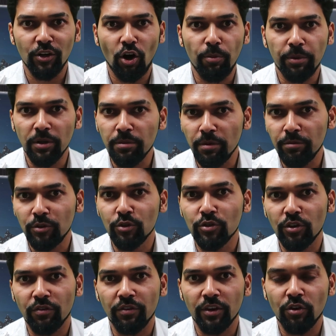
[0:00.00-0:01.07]
The optimum
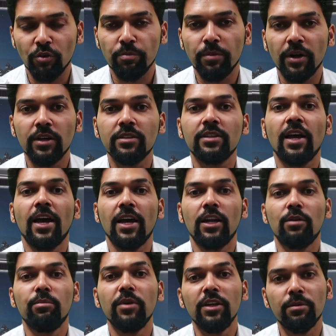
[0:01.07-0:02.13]
use of equipments
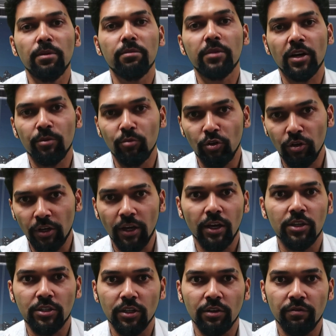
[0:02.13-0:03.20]
and minimum
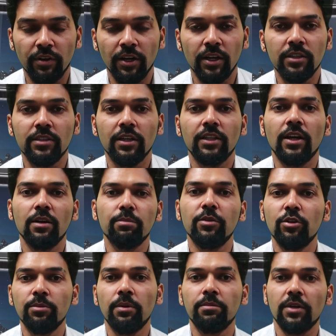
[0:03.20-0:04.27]
communication. When I say that
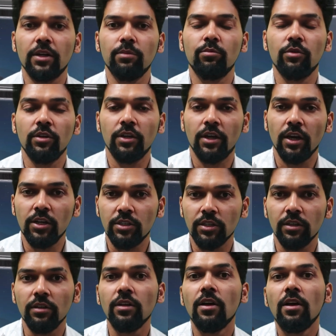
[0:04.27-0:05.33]
minimum
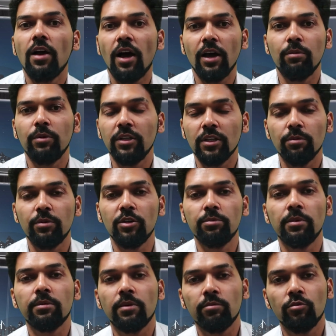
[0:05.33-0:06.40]
communication, I mean the
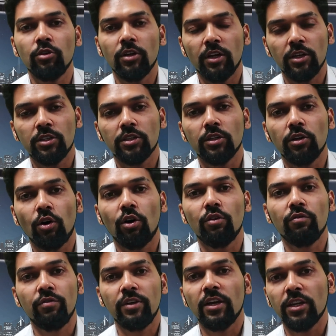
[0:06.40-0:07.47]
minimum communication
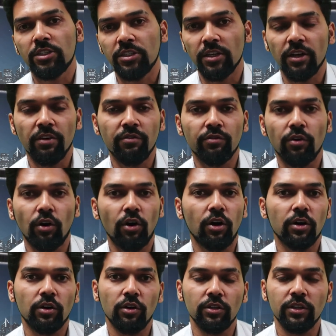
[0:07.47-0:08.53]
on VHF
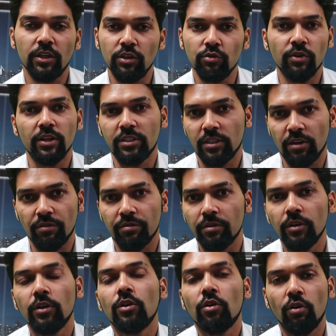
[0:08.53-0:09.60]
or on the UHF.
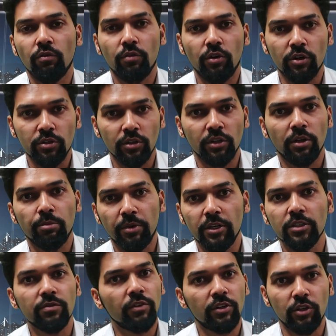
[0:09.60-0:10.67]
Of course, on the
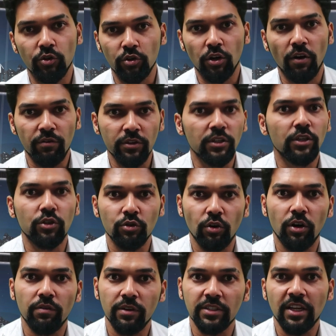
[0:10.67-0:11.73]
bridge with duty officer, you
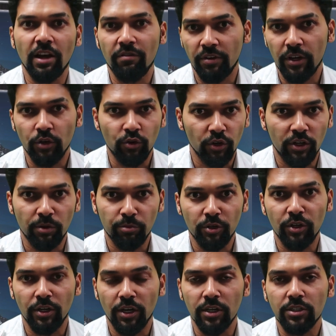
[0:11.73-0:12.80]
always have very good
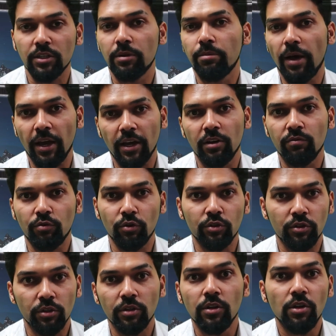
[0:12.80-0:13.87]
communication back and
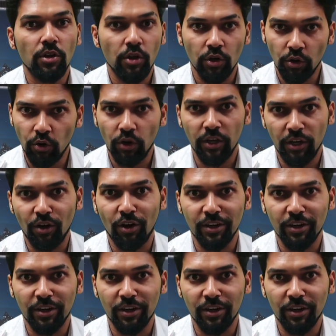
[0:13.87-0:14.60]
forth going